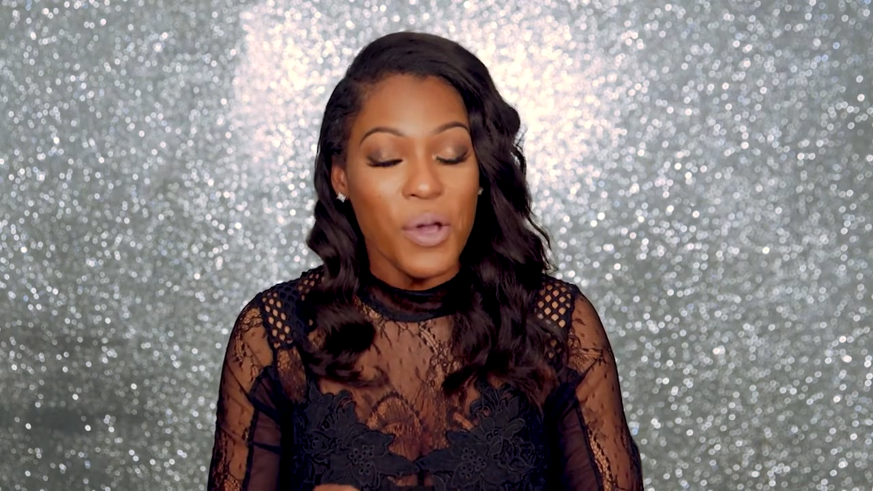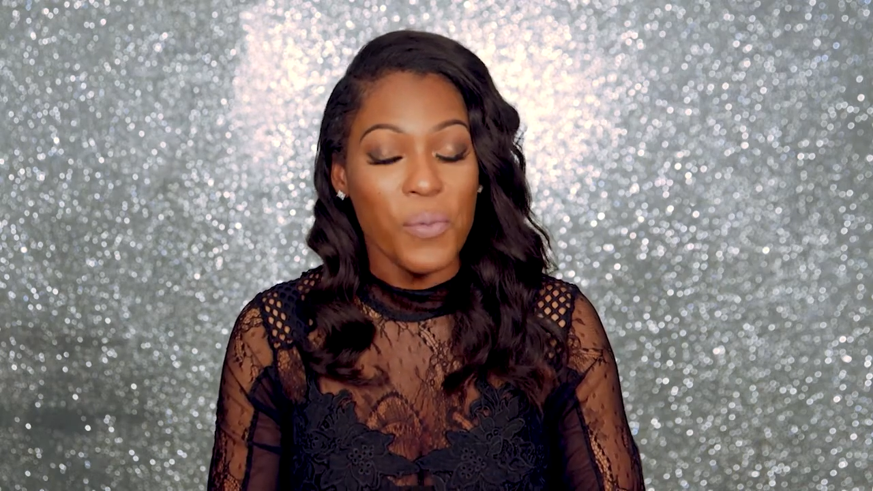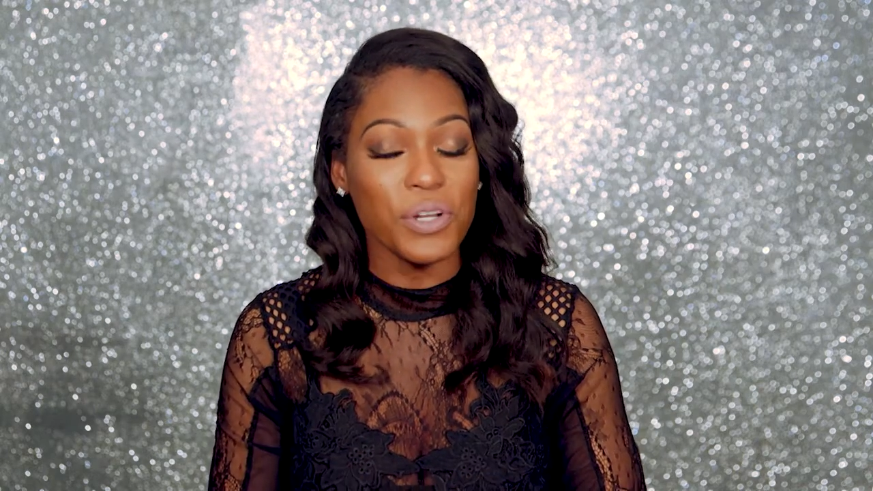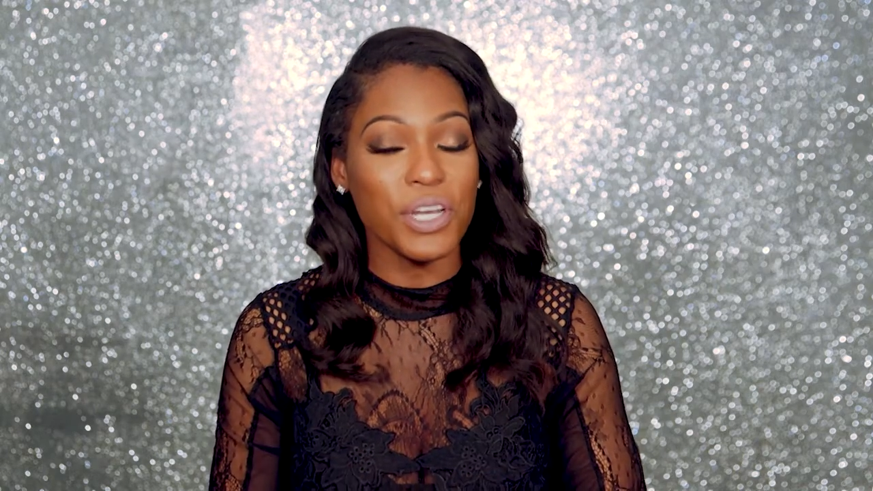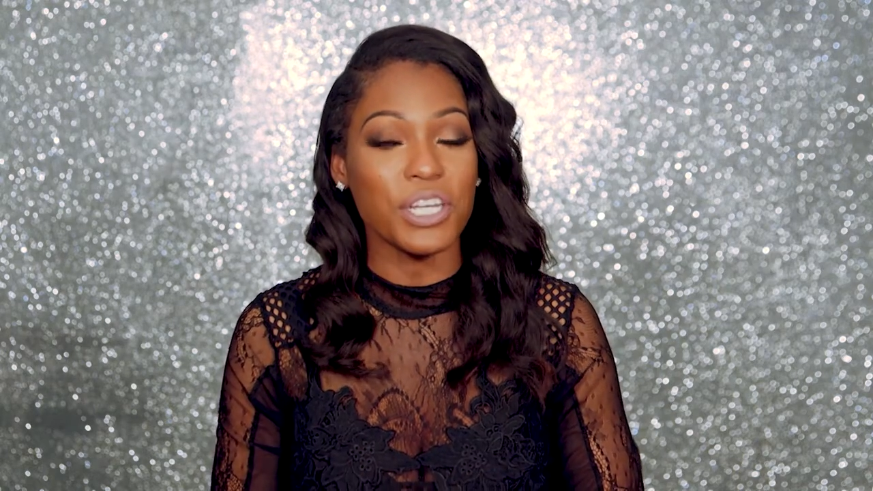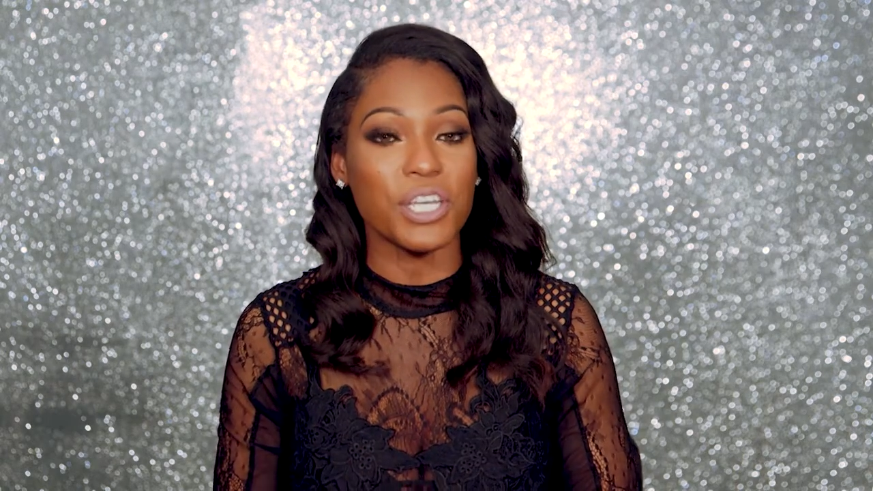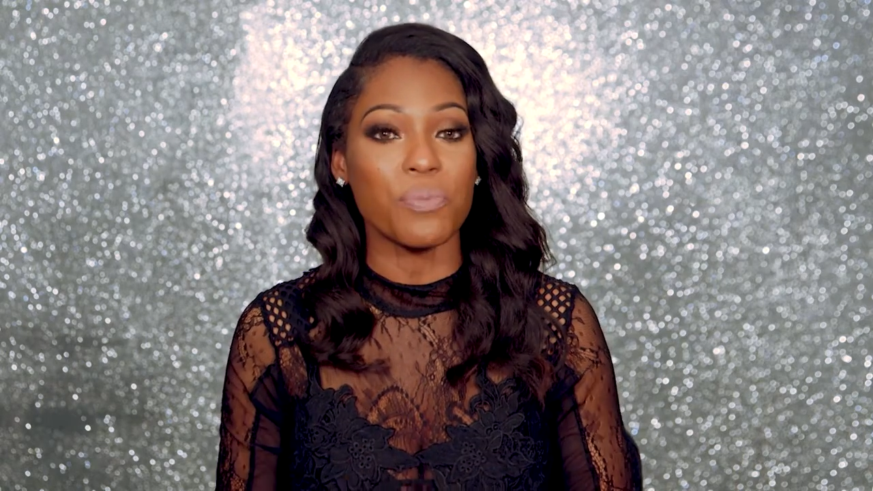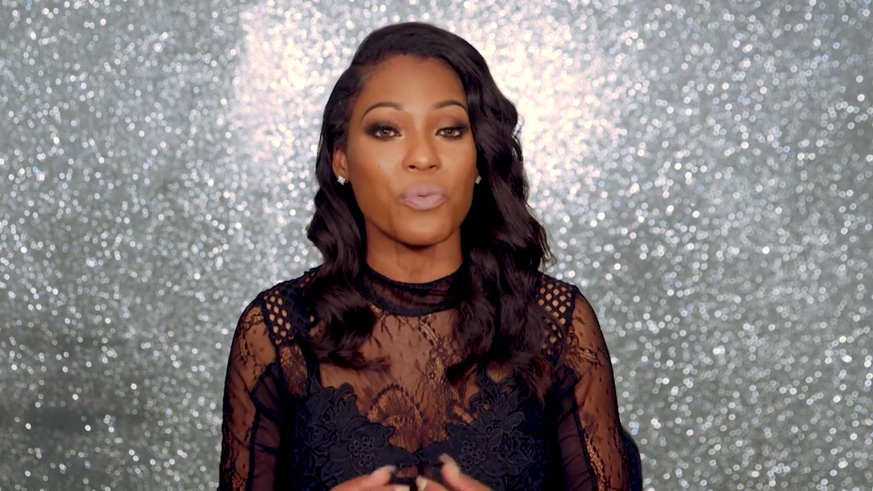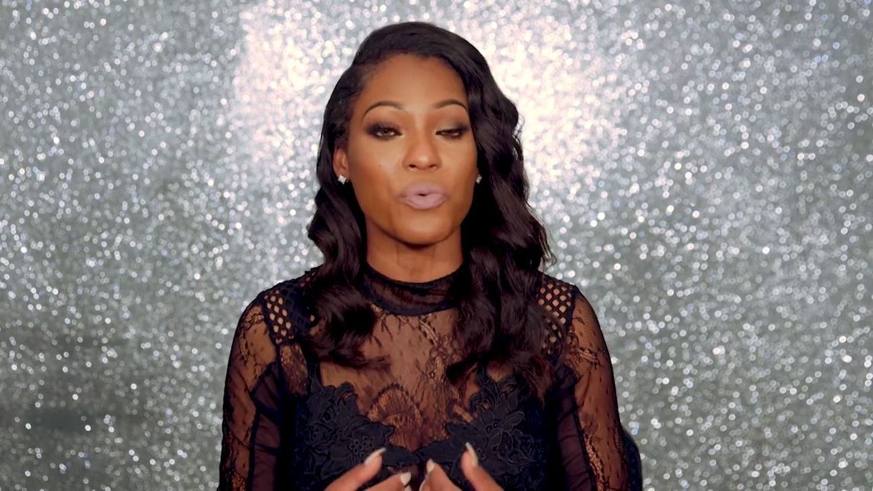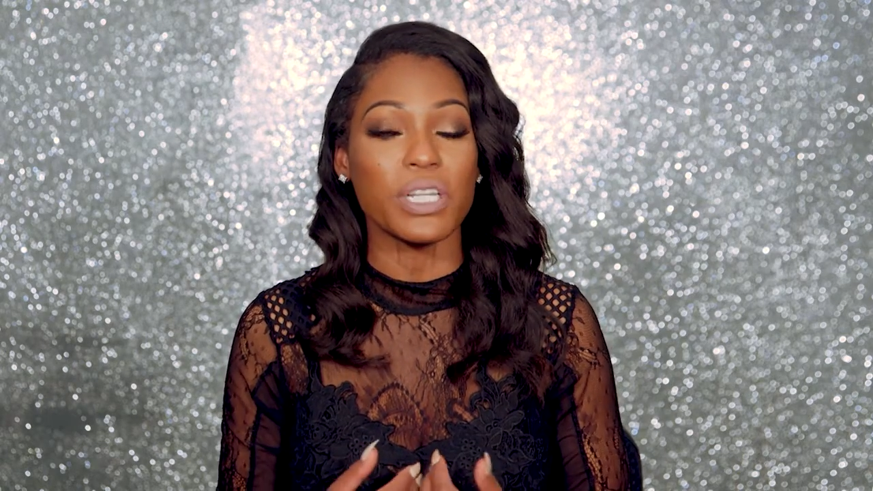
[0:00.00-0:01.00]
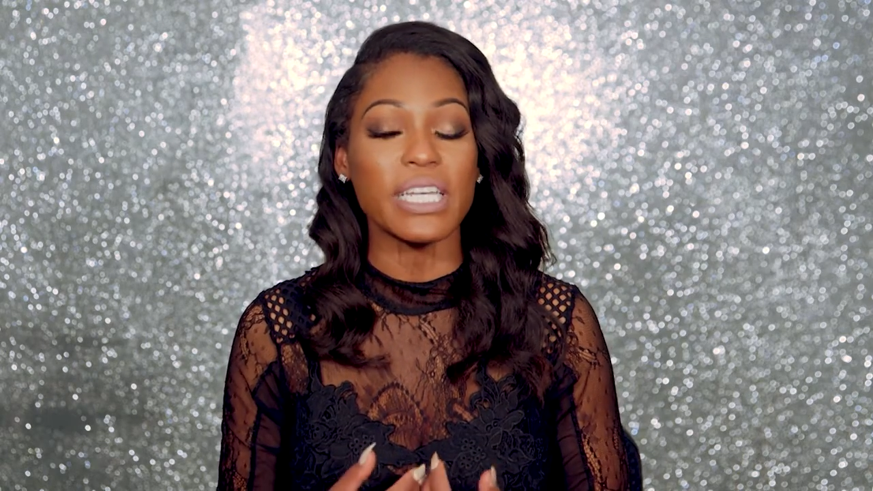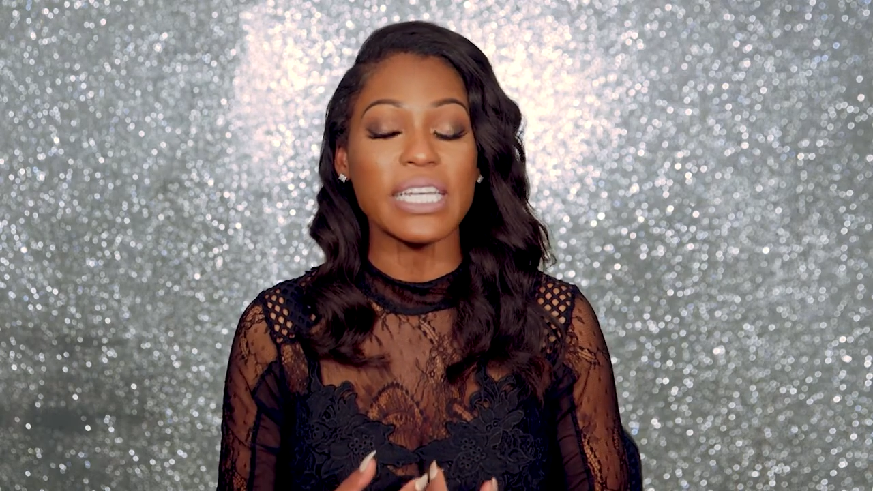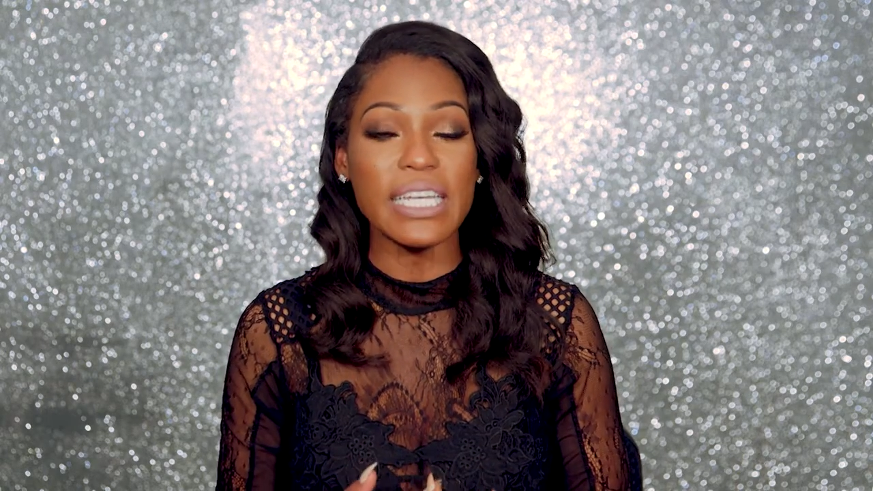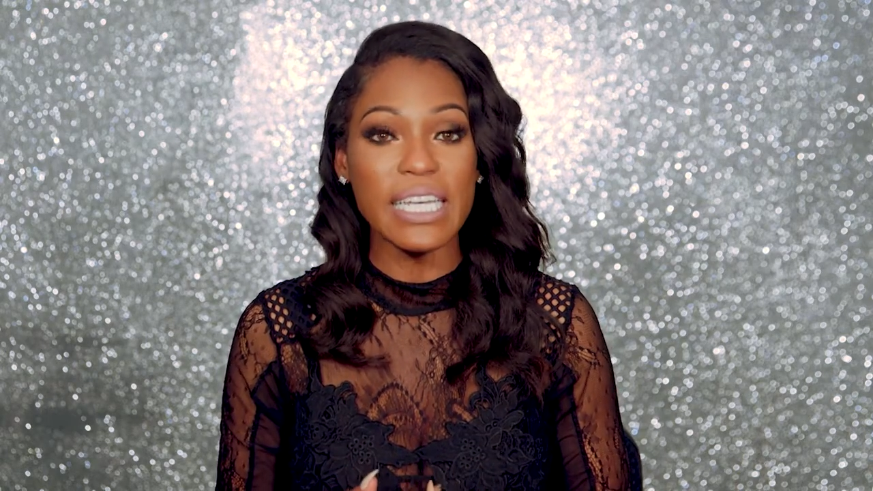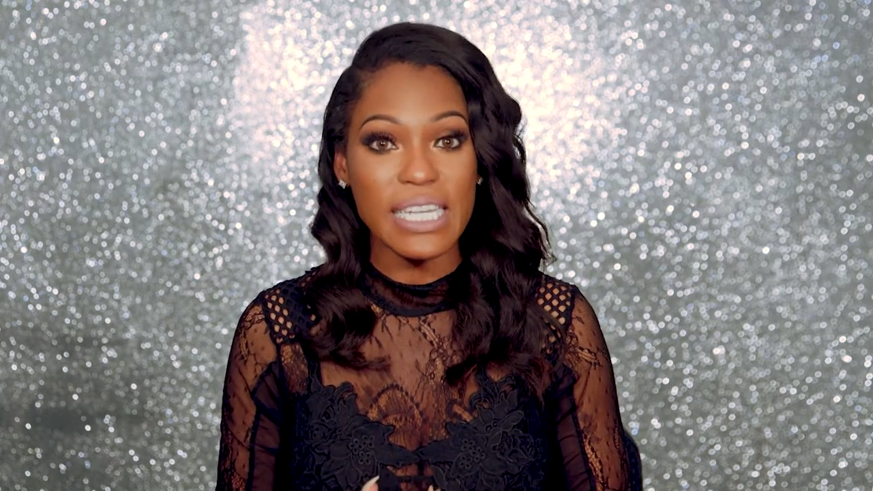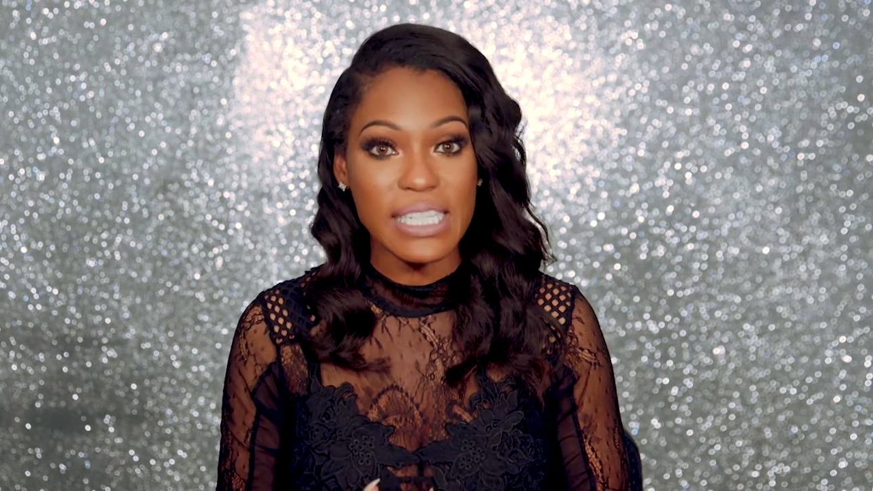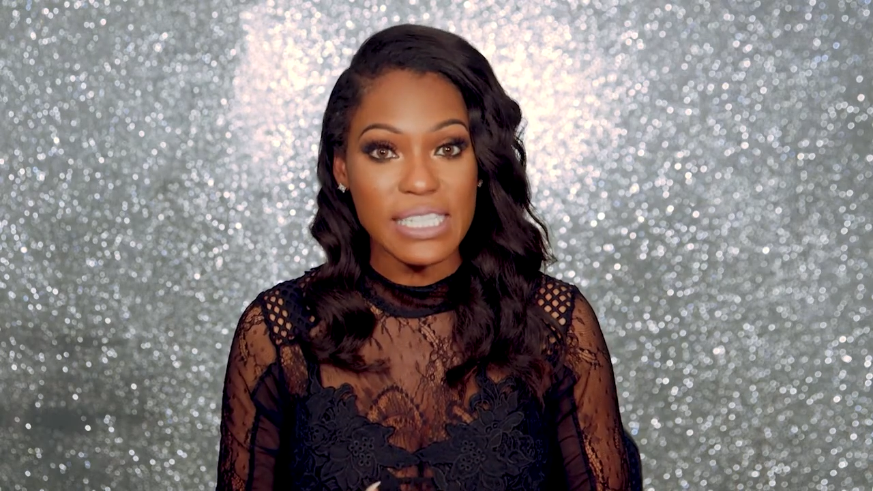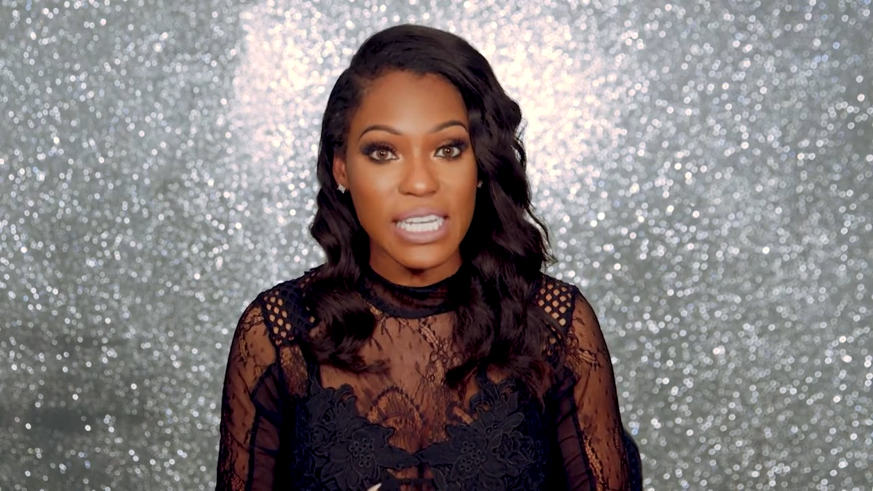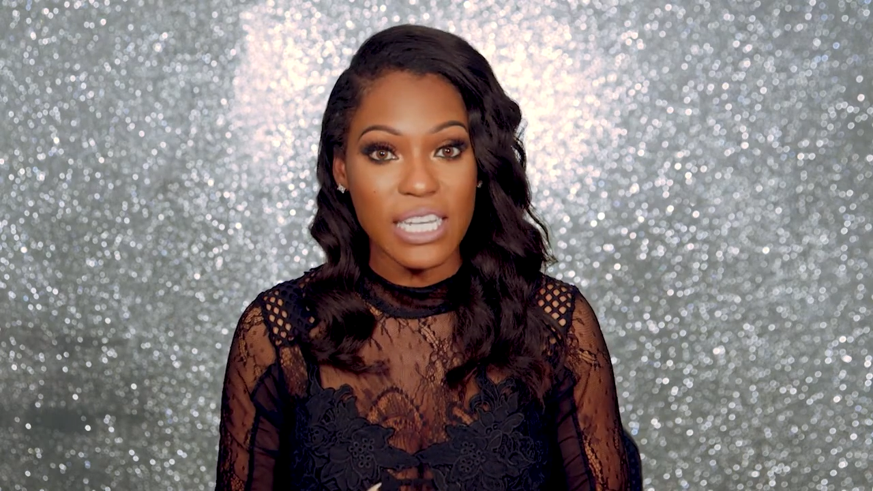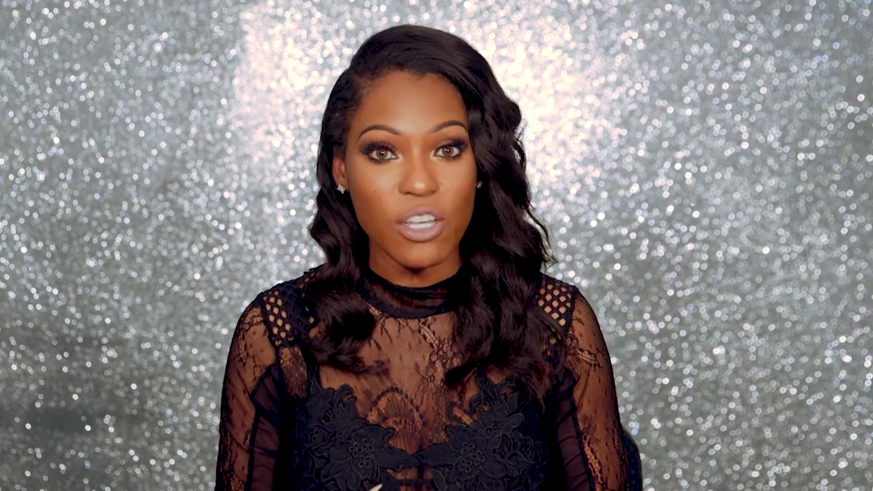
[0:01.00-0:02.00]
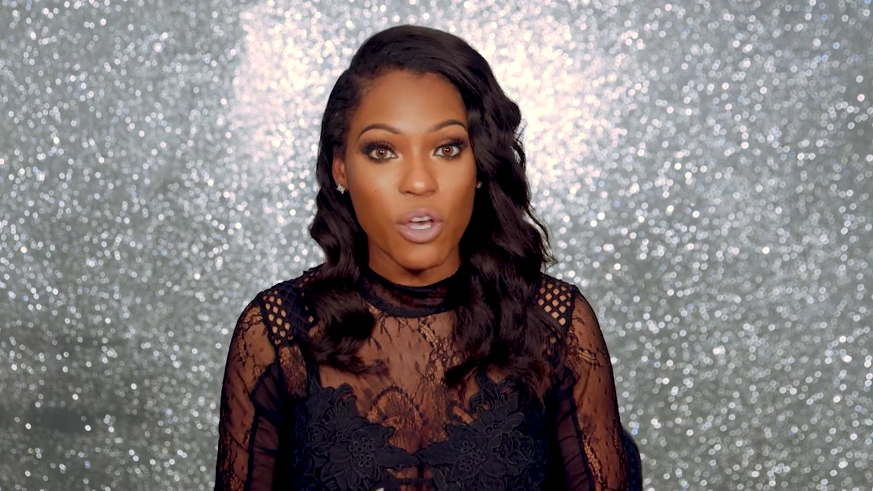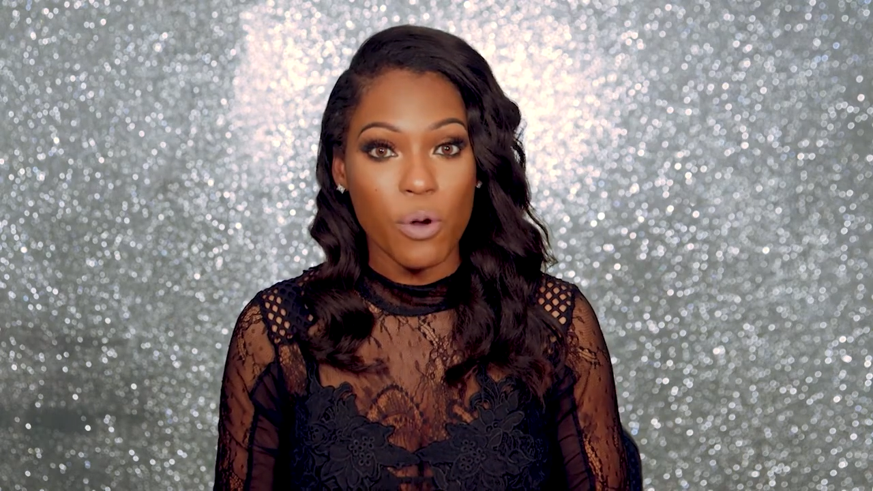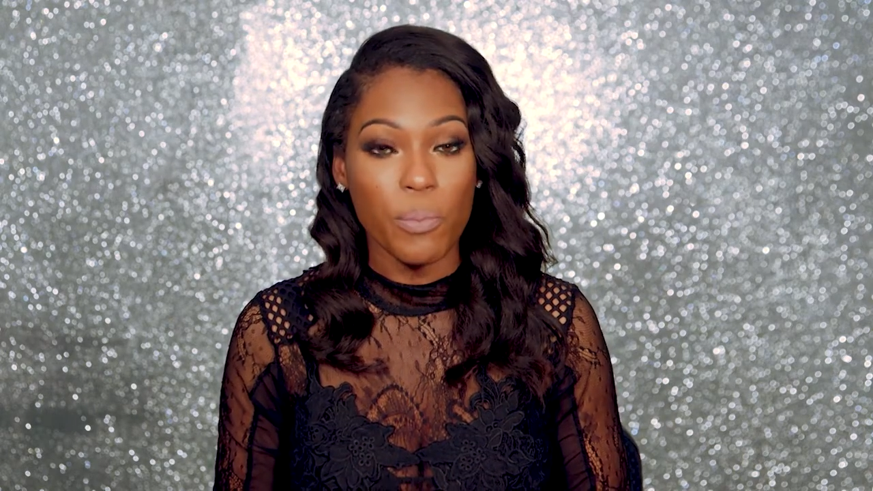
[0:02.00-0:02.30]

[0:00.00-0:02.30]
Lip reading: We're going to keep it really easy,